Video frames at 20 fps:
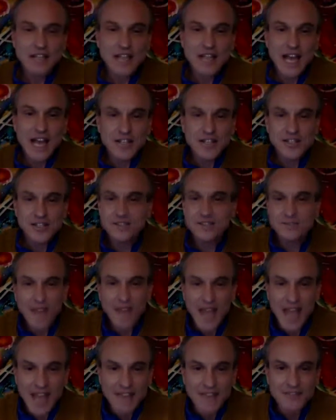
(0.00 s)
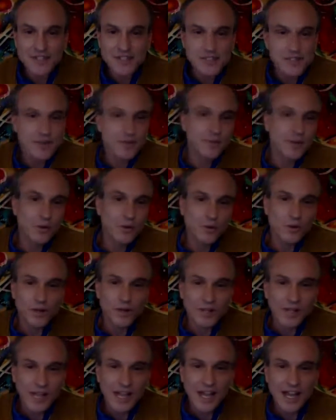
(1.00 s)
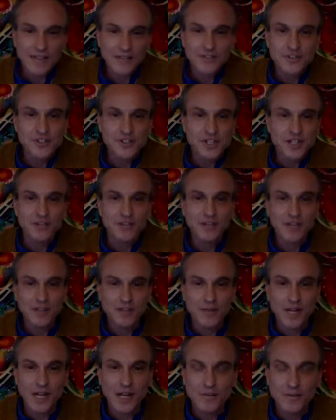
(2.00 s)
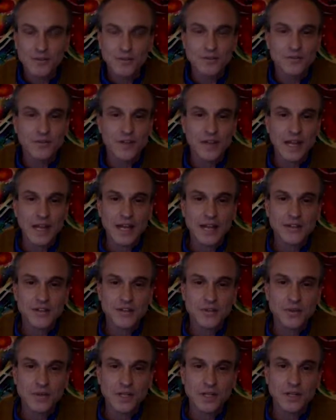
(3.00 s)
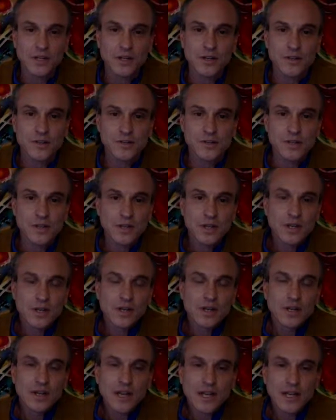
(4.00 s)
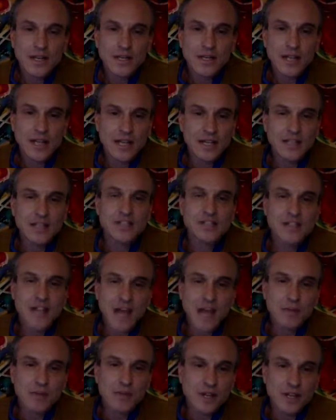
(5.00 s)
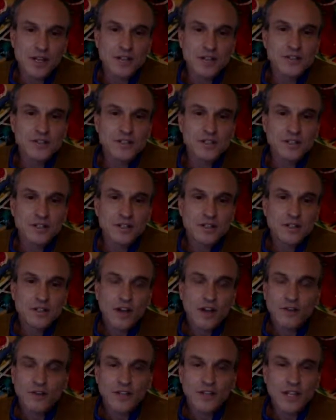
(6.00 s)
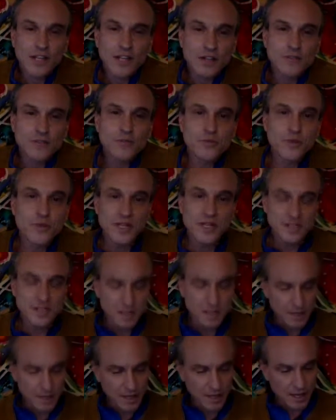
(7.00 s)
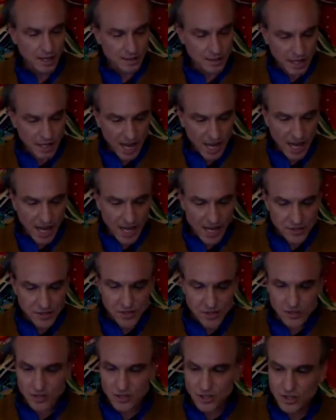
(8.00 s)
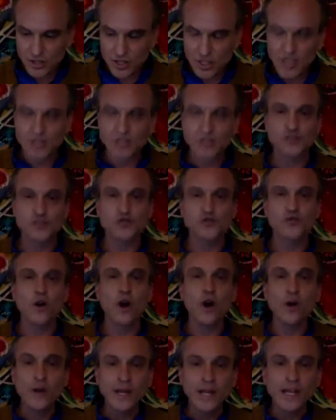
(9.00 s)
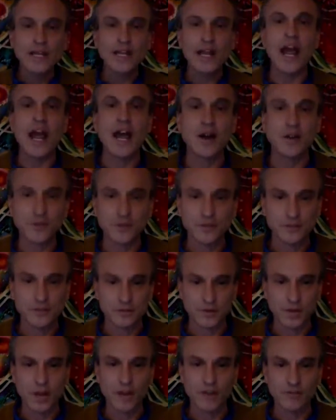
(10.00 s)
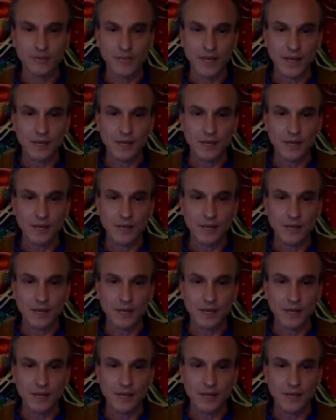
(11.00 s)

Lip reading: I have to share my work. I have to share what I've been up to for the last 20 years. And it's not because of any other reason. The consciousness is drawing it out of me.